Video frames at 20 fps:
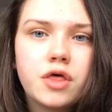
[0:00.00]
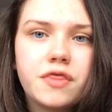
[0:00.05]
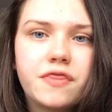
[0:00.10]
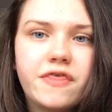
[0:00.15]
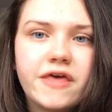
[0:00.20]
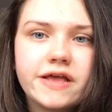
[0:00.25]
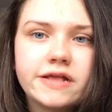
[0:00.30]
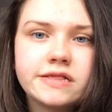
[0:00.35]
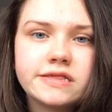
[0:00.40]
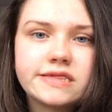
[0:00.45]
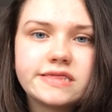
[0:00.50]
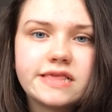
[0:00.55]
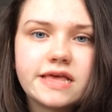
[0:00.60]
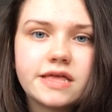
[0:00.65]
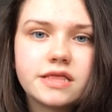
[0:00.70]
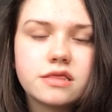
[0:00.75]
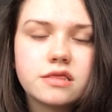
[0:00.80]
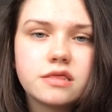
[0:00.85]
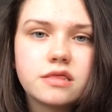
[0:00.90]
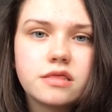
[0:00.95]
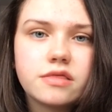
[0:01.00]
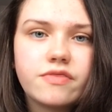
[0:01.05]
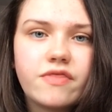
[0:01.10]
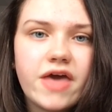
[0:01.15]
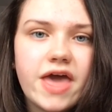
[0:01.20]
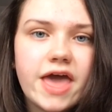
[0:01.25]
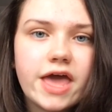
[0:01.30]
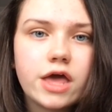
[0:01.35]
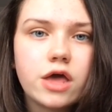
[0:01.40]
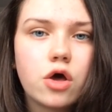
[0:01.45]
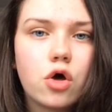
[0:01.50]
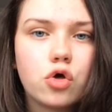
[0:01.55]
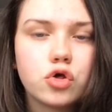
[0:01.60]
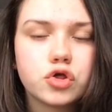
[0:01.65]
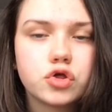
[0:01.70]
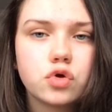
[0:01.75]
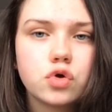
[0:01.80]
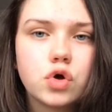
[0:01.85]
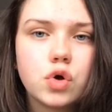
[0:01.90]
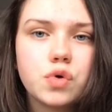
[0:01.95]
things that they
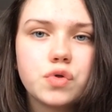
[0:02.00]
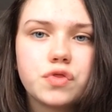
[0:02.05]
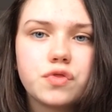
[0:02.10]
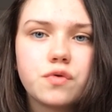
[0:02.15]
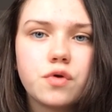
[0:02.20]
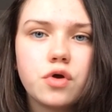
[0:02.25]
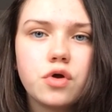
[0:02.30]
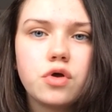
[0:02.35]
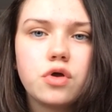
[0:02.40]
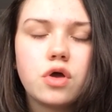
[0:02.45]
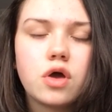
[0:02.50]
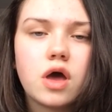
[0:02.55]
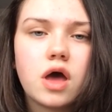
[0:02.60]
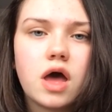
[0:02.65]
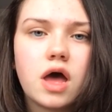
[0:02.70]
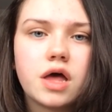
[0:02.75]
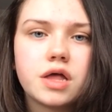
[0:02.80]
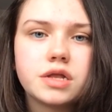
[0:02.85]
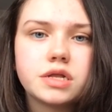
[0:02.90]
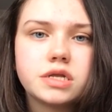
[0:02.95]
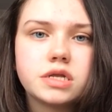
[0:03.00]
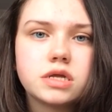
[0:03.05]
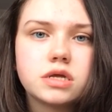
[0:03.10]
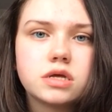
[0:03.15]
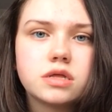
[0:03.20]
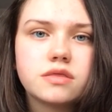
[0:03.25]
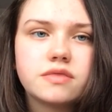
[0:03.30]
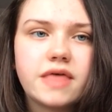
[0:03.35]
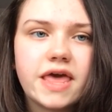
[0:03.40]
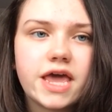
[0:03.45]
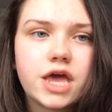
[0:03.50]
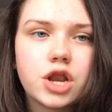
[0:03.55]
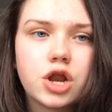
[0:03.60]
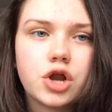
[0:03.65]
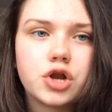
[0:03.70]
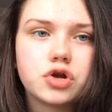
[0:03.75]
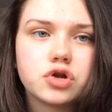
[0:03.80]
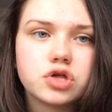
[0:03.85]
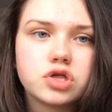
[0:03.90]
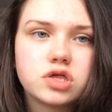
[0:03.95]
also go through and they can
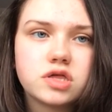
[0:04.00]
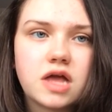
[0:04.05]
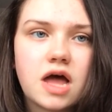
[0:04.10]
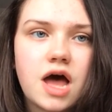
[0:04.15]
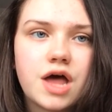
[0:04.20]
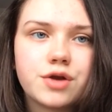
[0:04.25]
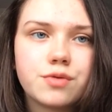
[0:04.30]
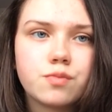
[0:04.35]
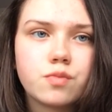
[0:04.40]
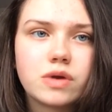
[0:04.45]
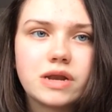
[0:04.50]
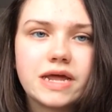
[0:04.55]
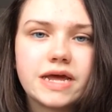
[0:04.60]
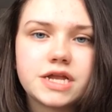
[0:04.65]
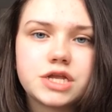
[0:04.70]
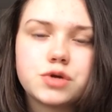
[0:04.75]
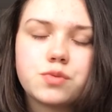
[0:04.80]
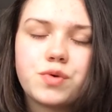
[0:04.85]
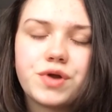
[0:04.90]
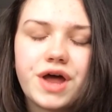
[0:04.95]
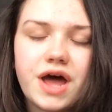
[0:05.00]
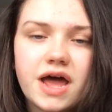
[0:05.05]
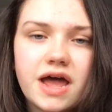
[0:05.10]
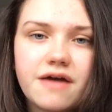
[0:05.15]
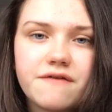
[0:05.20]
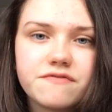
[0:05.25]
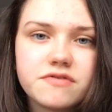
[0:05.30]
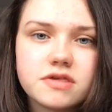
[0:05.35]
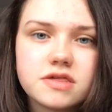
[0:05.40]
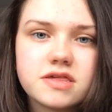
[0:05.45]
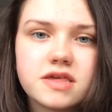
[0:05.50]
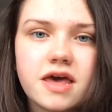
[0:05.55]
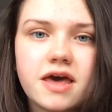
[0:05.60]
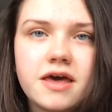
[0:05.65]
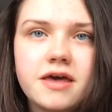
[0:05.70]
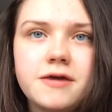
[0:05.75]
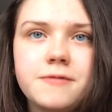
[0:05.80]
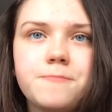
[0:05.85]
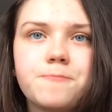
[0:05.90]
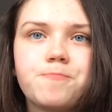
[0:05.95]
understand and relate to what I have to
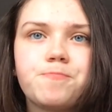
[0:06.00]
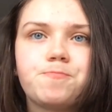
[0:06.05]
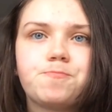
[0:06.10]
say.